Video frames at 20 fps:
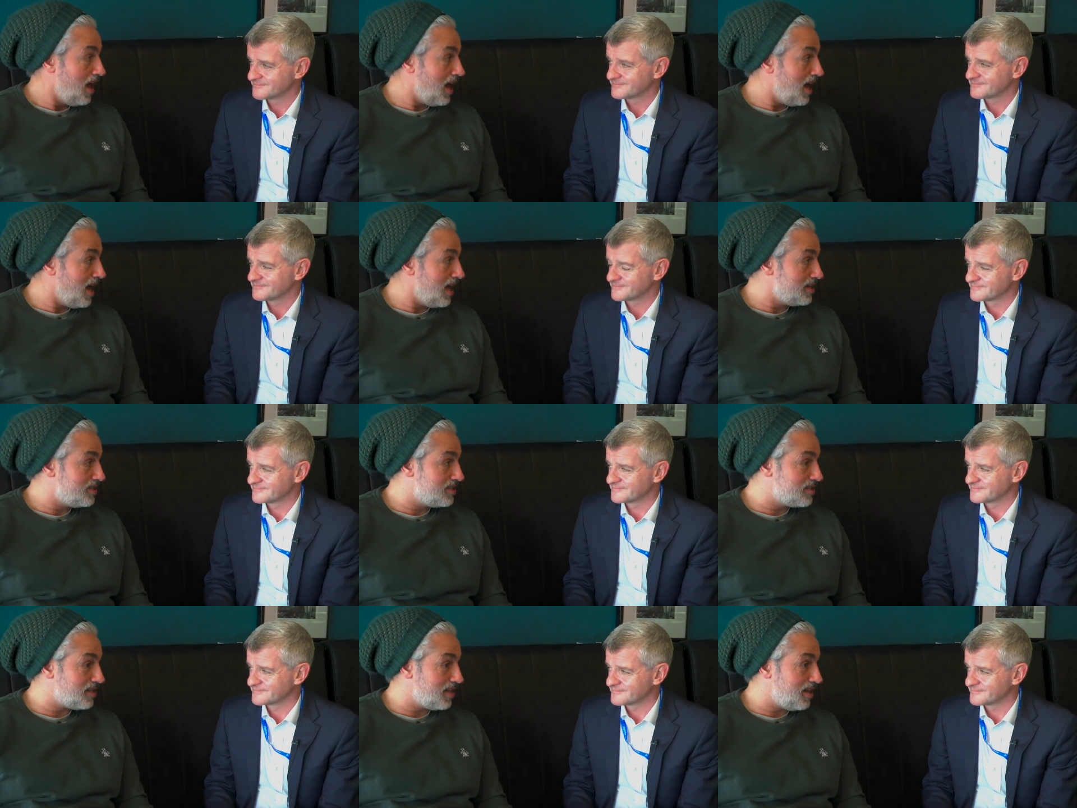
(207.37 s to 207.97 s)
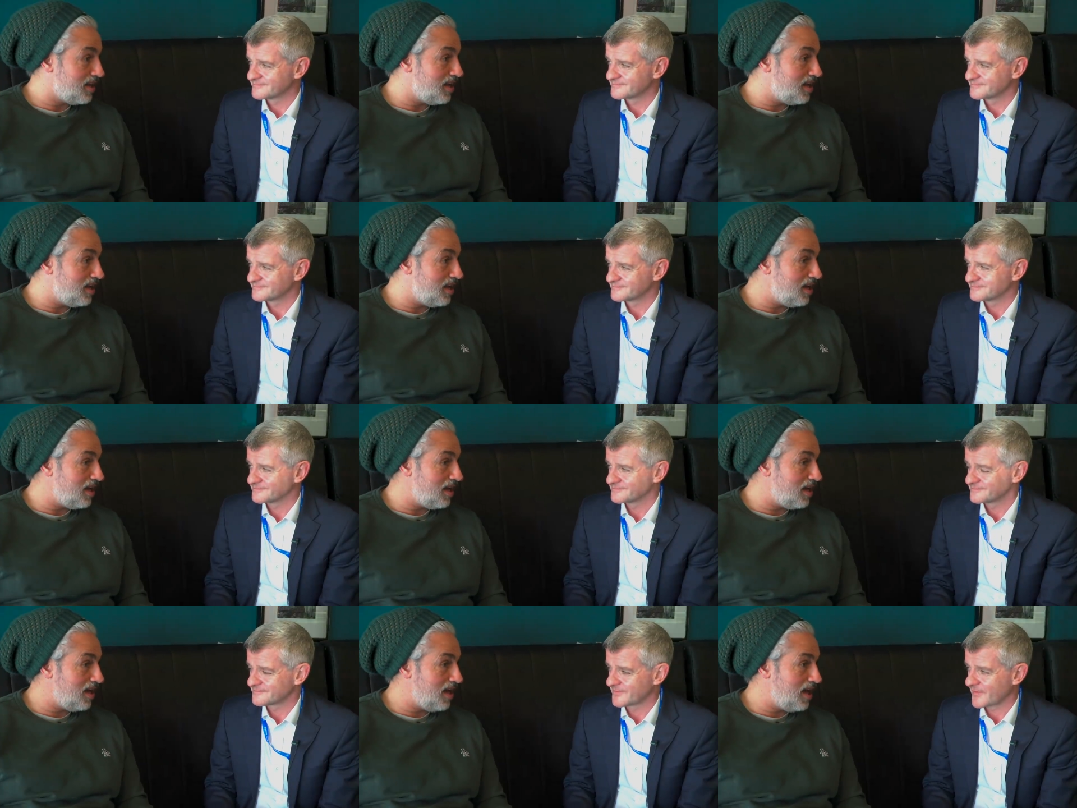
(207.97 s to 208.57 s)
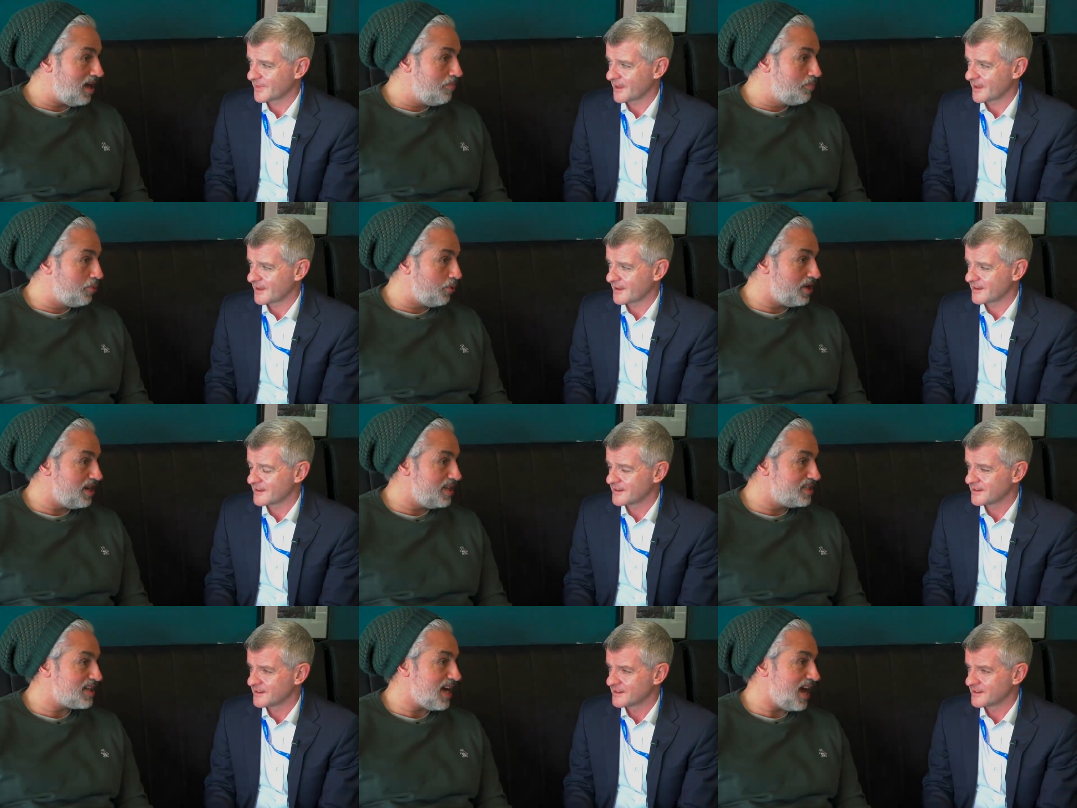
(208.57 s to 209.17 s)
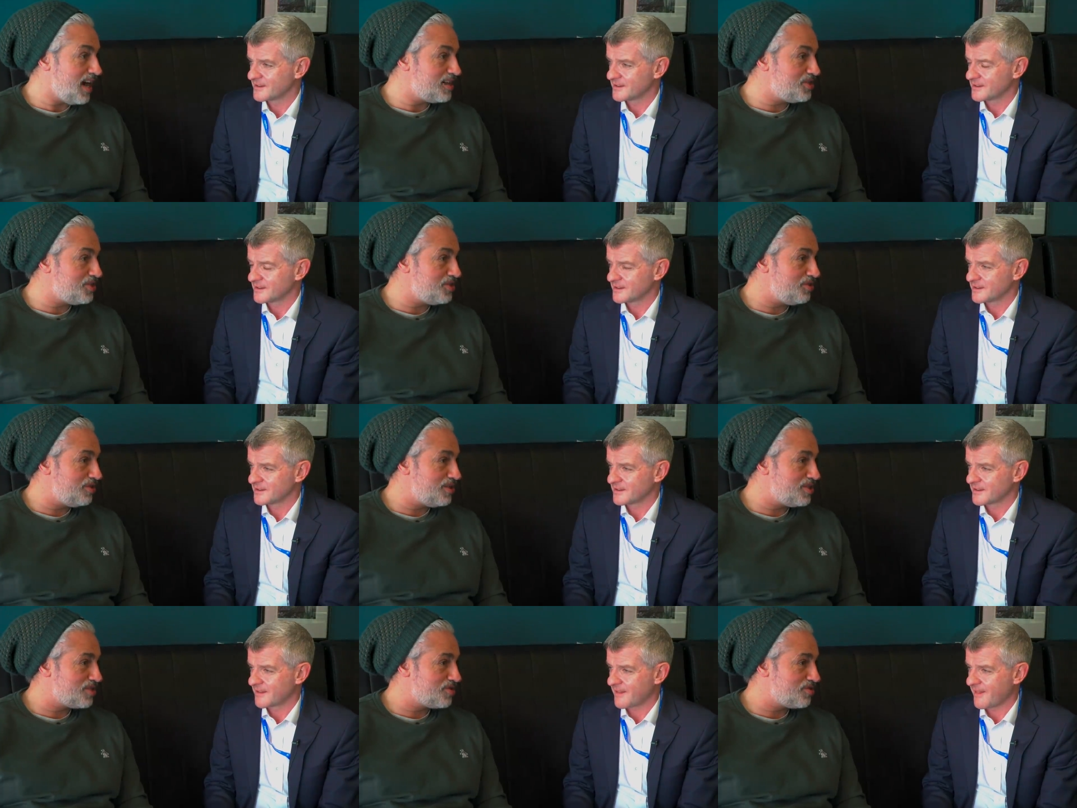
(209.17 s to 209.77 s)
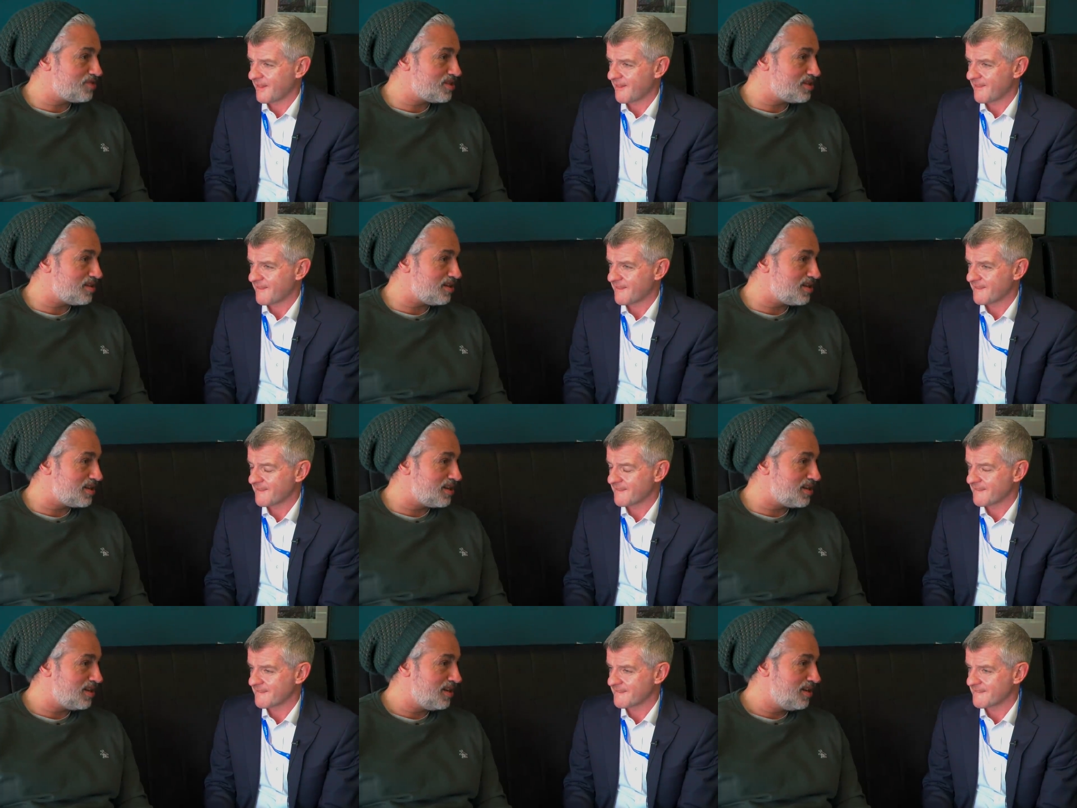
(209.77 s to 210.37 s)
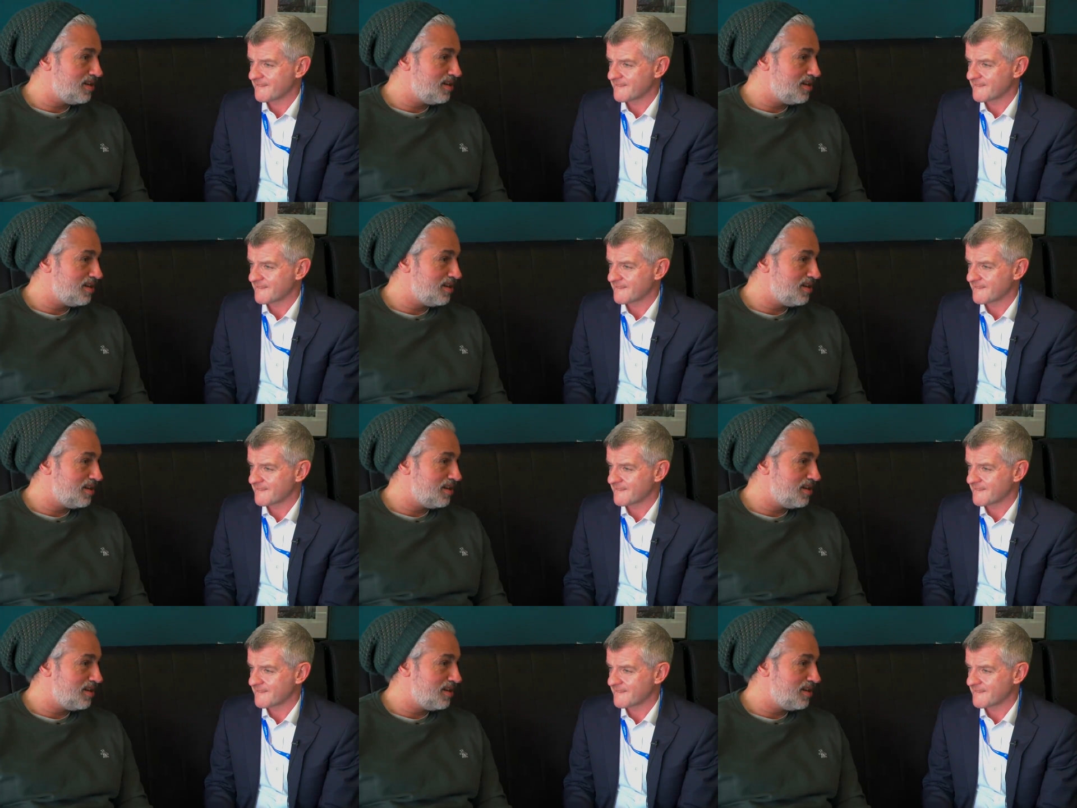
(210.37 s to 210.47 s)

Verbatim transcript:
Speaker 1: And but his attitude is just like,